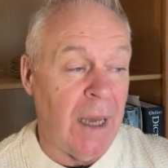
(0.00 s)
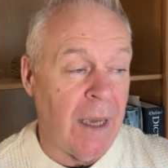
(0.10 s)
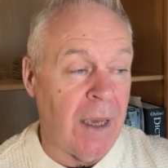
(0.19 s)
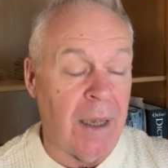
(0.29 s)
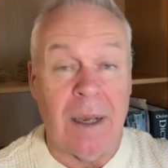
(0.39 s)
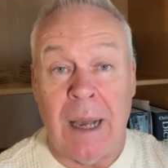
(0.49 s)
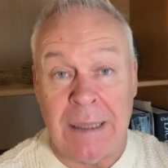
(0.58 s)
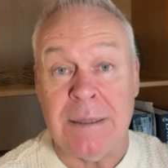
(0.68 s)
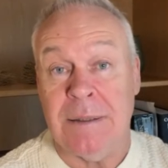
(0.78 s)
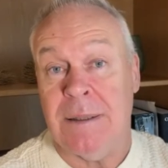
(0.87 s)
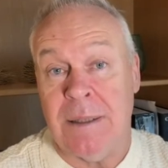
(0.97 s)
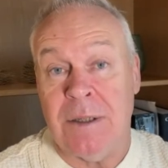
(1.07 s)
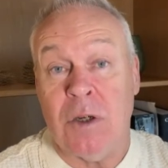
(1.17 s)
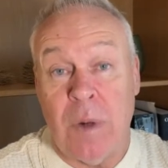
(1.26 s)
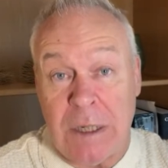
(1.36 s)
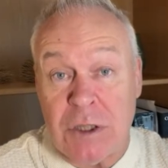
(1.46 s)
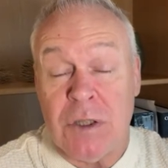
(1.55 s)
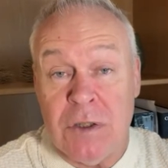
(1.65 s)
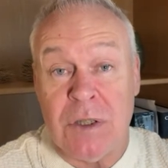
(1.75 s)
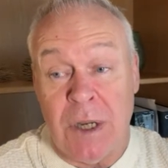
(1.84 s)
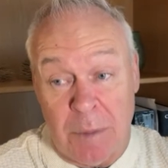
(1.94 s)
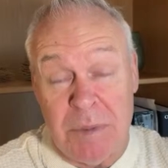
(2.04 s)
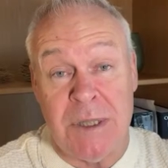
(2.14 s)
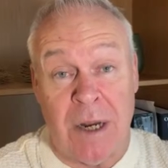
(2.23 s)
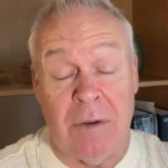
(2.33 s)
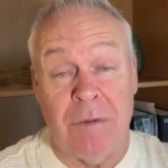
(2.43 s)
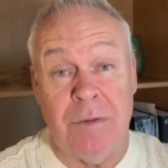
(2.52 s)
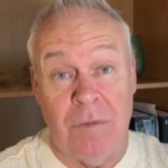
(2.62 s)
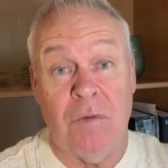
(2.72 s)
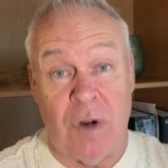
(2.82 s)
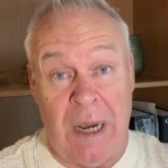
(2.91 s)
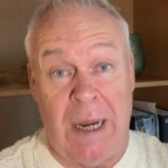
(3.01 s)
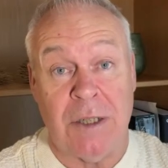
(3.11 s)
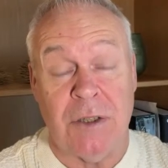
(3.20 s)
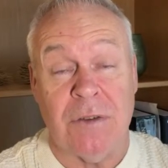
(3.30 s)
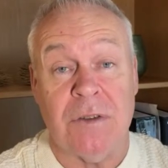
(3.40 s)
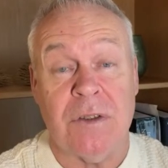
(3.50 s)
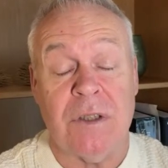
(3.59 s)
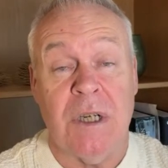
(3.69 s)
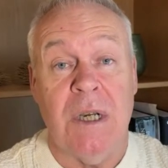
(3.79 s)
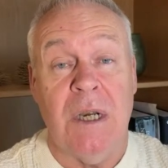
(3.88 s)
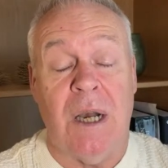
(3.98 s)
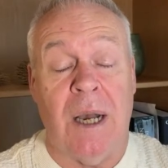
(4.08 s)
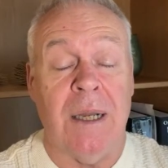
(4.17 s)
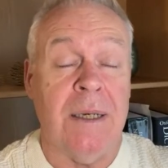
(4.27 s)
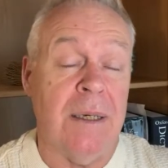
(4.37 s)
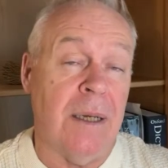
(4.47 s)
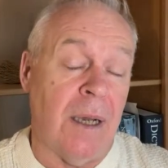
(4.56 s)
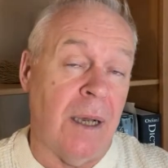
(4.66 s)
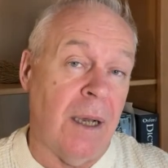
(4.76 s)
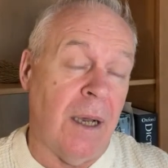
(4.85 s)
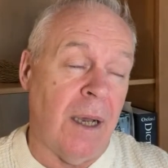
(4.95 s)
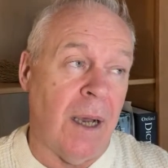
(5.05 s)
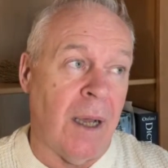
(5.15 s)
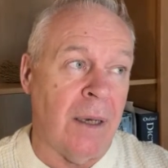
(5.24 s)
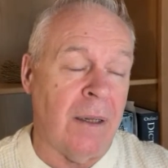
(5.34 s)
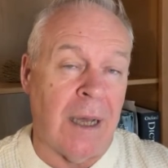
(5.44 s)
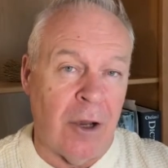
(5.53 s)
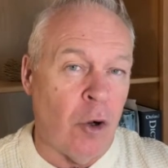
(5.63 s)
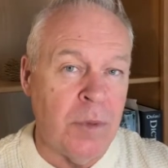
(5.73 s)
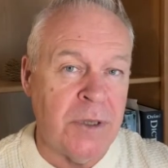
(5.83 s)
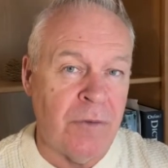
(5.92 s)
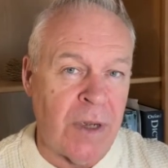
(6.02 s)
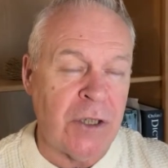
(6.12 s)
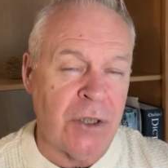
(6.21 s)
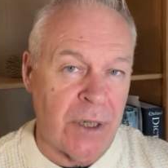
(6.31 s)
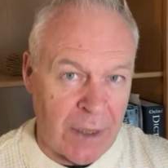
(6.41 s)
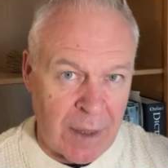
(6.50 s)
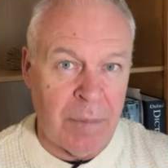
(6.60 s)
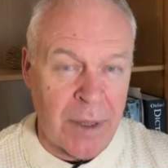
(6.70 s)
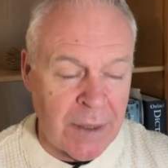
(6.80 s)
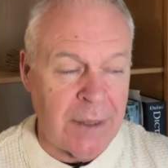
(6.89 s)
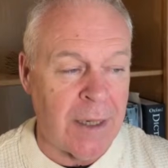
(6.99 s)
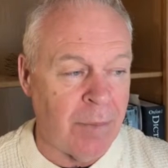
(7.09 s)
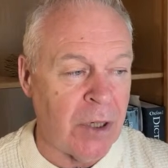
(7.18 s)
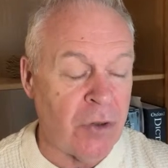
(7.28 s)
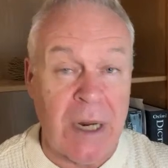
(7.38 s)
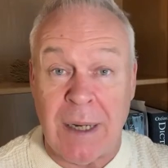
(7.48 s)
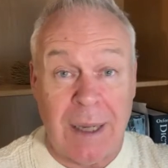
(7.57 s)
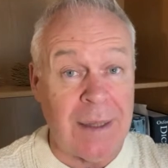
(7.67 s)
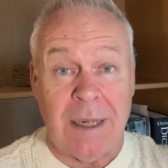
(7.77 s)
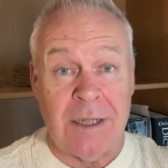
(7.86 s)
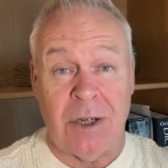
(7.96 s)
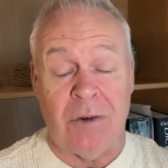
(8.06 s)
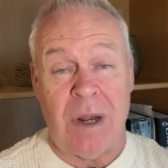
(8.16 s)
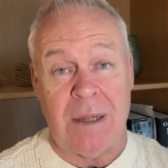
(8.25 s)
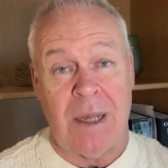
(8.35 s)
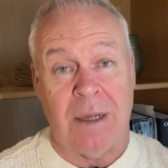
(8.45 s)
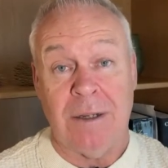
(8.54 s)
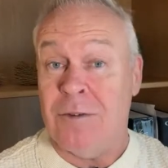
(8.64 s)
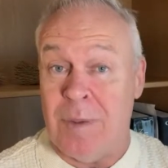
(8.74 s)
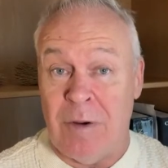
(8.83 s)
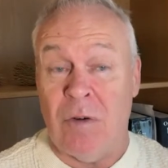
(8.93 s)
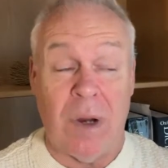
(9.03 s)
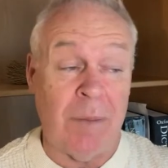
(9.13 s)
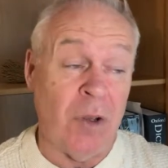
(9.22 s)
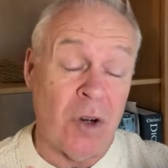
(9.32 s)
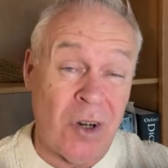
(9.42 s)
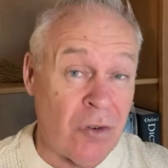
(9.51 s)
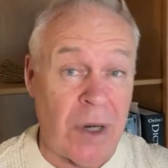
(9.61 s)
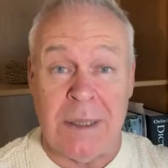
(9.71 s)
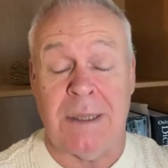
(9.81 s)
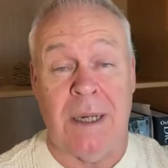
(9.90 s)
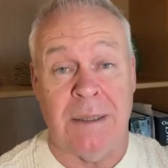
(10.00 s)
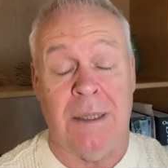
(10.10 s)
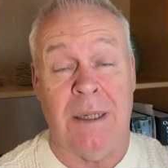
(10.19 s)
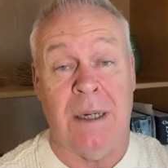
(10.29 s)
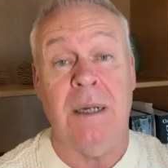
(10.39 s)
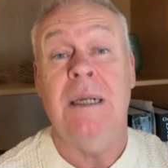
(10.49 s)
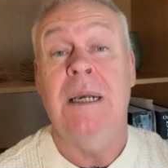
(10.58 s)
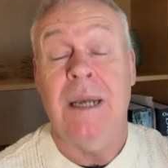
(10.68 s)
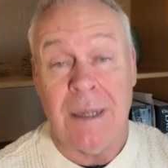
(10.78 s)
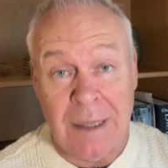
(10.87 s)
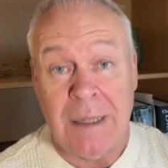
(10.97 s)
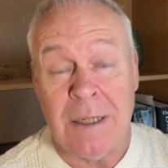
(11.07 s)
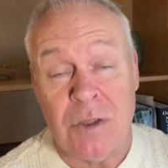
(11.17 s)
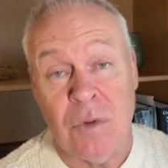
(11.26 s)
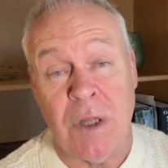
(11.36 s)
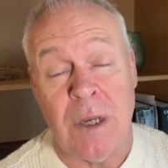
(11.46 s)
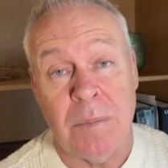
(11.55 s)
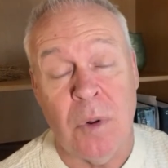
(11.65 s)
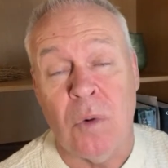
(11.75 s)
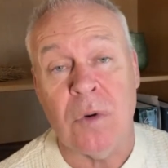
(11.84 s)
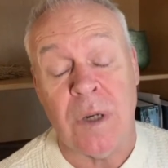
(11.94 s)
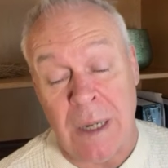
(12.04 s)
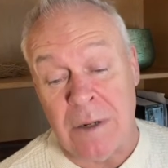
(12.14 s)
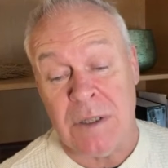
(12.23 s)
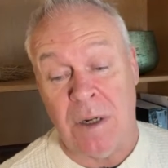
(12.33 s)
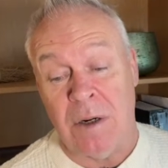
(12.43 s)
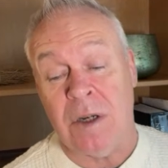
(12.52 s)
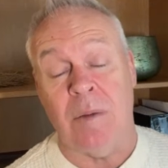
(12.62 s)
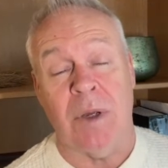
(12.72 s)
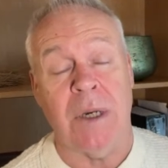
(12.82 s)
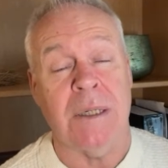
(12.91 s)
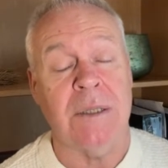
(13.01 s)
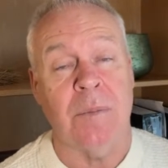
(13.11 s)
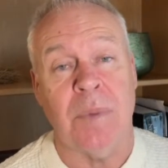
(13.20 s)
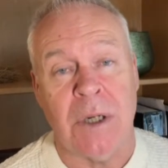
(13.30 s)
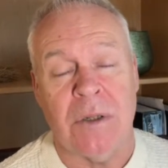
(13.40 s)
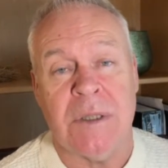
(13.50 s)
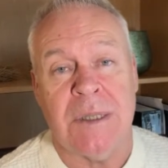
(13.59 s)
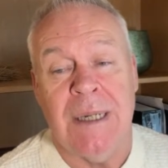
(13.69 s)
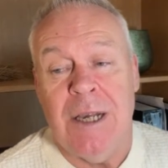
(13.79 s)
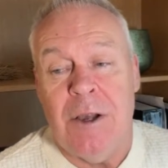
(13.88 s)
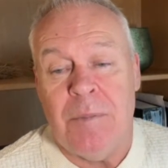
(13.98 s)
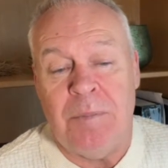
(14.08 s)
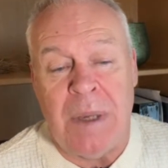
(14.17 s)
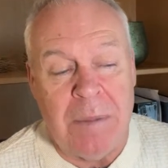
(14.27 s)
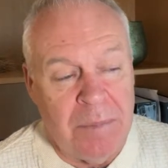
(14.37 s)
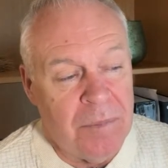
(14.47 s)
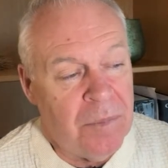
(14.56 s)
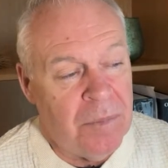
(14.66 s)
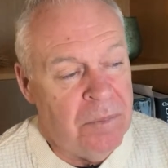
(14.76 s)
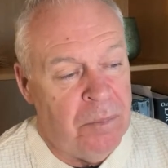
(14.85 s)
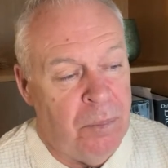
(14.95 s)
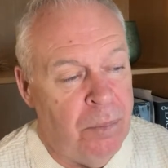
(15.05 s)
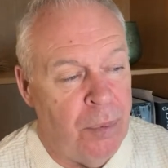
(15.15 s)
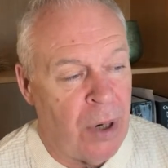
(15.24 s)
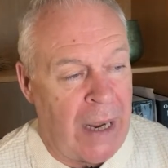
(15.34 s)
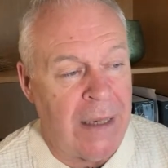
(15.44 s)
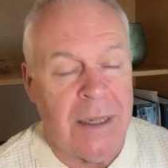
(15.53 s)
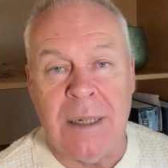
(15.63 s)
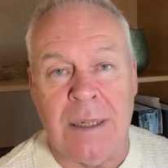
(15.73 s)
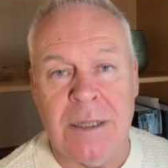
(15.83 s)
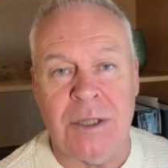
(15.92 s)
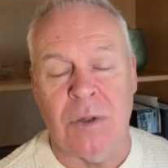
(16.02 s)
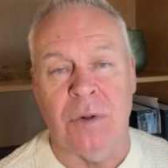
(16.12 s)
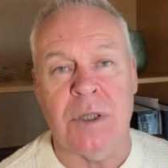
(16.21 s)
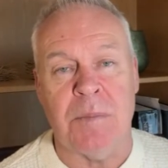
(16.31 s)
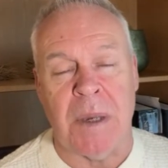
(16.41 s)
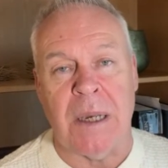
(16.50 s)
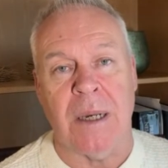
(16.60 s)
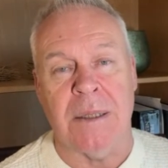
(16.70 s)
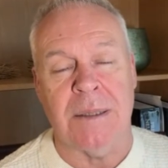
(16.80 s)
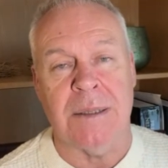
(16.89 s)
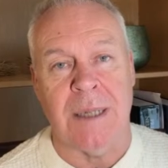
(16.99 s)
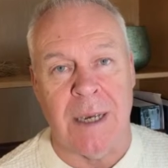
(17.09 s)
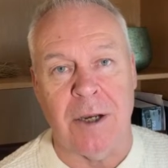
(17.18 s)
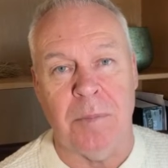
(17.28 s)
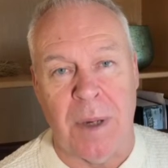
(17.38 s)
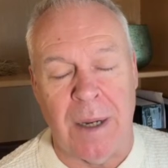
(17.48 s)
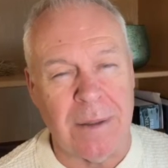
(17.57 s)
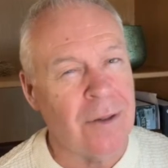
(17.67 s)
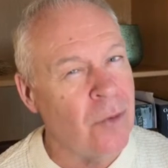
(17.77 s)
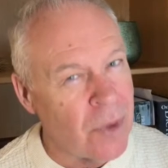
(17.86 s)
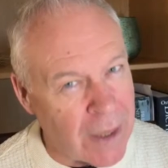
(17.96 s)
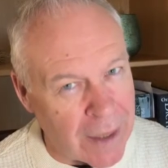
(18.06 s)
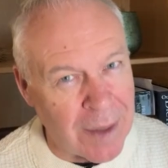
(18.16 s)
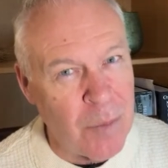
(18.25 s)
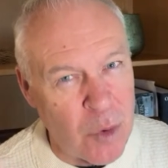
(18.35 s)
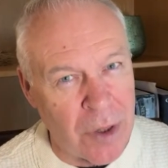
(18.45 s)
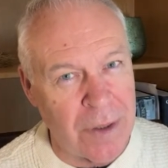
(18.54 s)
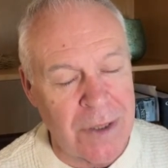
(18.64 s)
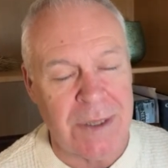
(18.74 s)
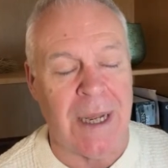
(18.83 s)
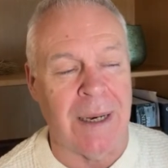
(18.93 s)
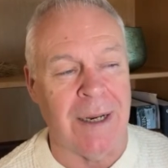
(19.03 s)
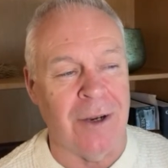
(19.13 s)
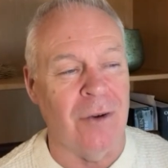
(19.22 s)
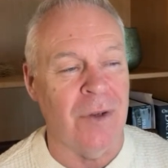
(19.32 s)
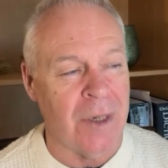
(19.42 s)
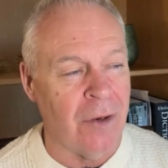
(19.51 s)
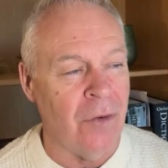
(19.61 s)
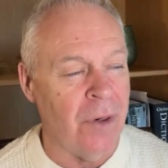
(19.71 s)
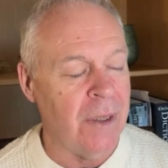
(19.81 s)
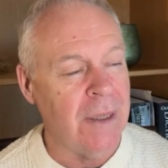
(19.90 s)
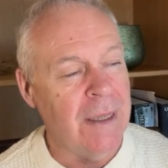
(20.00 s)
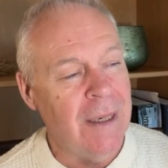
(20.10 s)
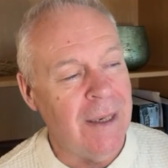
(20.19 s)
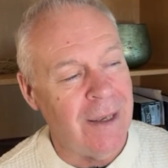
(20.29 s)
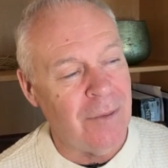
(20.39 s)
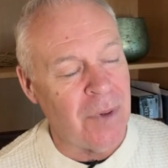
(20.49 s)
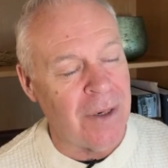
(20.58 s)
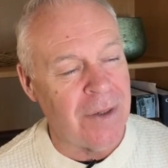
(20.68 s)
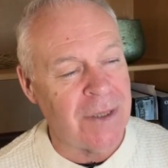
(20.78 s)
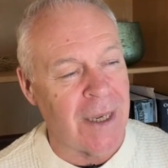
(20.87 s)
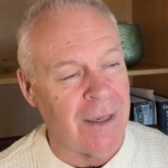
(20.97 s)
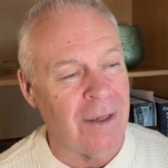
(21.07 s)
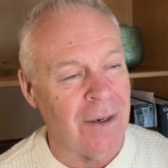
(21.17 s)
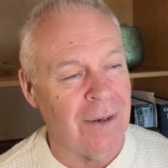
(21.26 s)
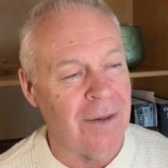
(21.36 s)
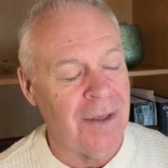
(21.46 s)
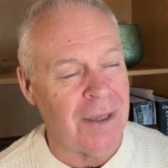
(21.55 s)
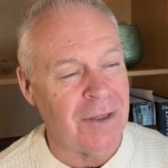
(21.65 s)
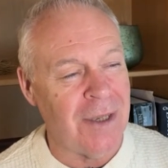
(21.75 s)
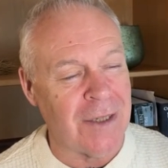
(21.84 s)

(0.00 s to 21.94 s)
ask questions and observe reactions. And that observation and that ability to be trained, I think, is a great thing. Don't get me wrong, I'm not criticising that. I think that's really important. And Hare's argument is that because being branded, so to speak, as a psychopath, although we're getting more understanding of it now, and we understand that it's